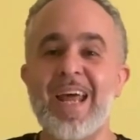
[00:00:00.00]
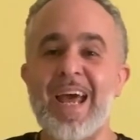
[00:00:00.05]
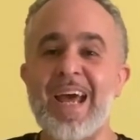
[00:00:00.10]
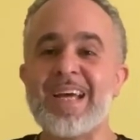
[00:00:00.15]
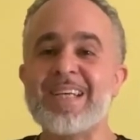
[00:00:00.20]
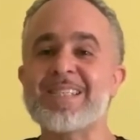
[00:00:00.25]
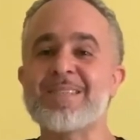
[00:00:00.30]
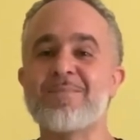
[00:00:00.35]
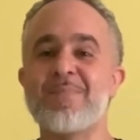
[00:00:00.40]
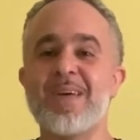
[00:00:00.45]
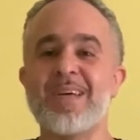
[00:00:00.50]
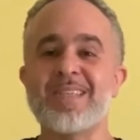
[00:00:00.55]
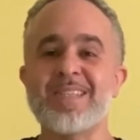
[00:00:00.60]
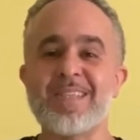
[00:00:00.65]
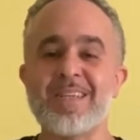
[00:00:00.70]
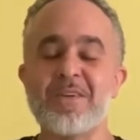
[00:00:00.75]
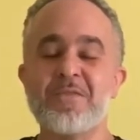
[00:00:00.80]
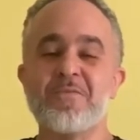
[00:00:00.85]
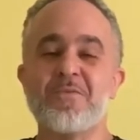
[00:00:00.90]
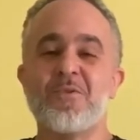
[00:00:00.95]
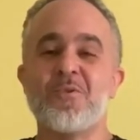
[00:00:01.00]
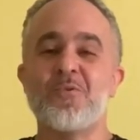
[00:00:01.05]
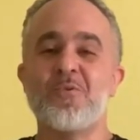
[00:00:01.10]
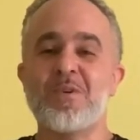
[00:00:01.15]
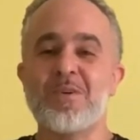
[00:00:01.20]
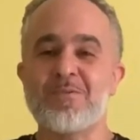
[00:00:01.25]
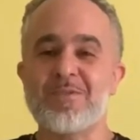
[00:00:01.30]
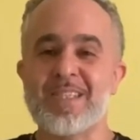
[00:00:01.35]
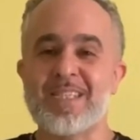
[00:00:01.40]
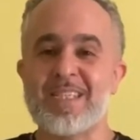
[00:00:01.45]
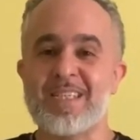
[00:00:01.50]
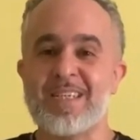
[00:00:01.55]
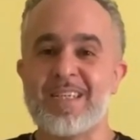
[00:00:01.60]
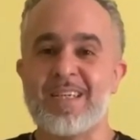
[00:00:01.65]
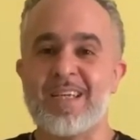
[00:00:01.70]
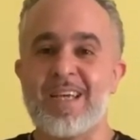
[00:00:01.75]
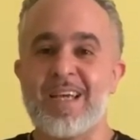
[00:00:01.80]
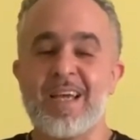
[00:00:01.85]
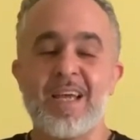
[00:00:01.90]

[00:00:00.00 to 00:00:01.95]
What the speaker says: aspects of quilting,